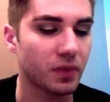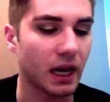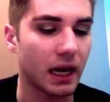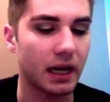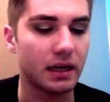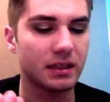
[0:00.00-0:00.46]

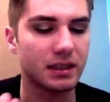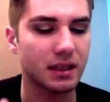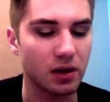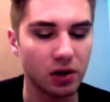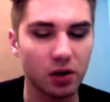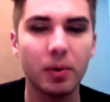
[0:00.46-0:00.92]
it's
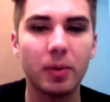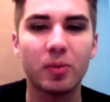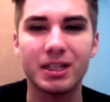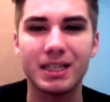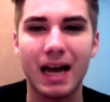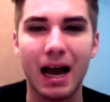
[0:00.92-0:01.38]
a little bit
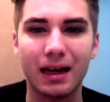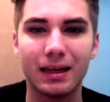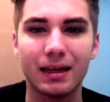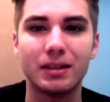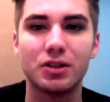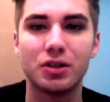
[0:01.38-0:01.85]
more
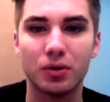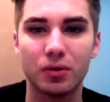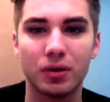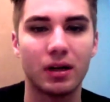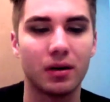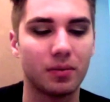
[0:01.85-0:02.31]
tacky
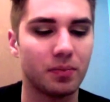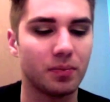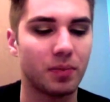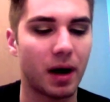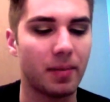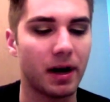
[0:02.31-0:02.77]
too than
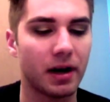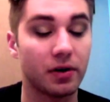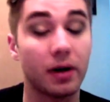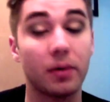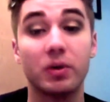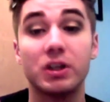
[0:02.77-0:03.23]
Bye Bye
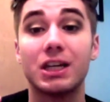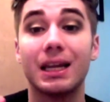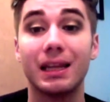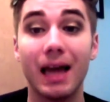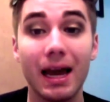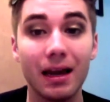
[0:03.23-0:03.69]
Under Eye, which I
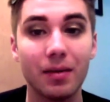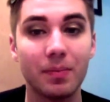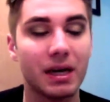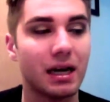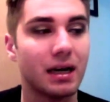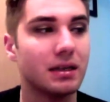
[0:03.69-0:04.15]
like
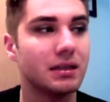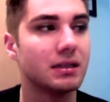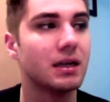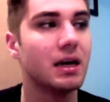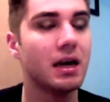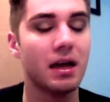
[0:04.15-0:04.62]
because
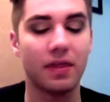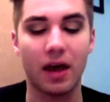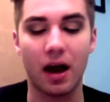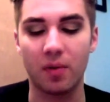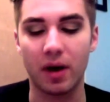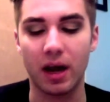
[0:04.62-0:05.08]

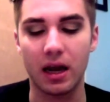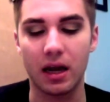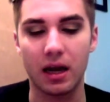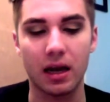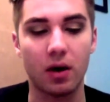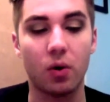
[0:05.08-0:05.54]
that way
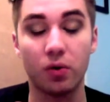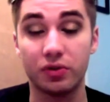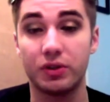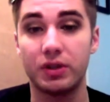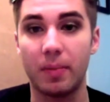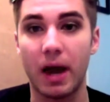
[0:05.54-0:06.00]
it
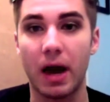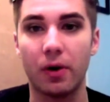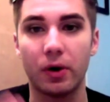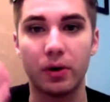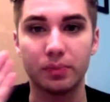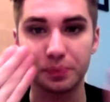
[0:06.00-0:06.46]
holds the
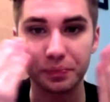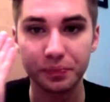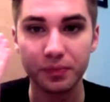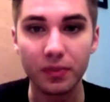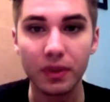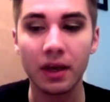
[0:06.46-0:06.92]
powder
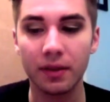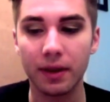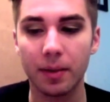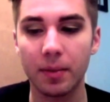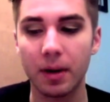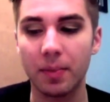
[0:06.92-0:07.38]
that
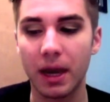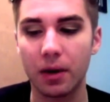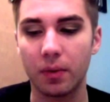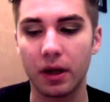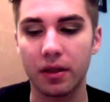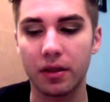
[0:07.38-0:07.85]
I'm going to bake
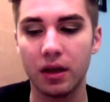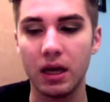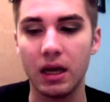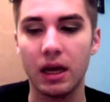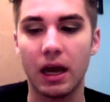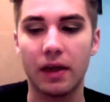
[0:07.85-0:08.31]
with.
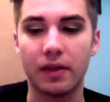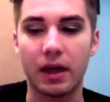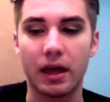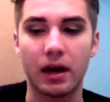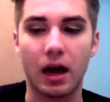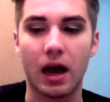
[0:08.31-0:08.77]
And
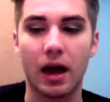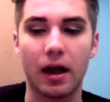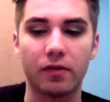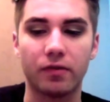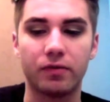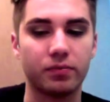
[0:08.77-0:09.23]
then
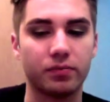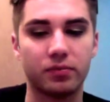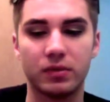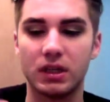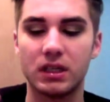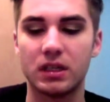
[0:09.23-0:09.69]

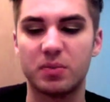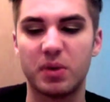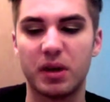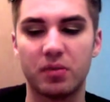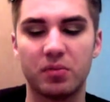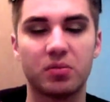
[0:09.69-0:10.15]
this has
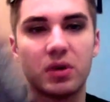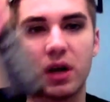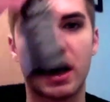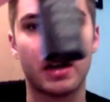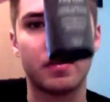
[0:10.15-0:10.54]
been kind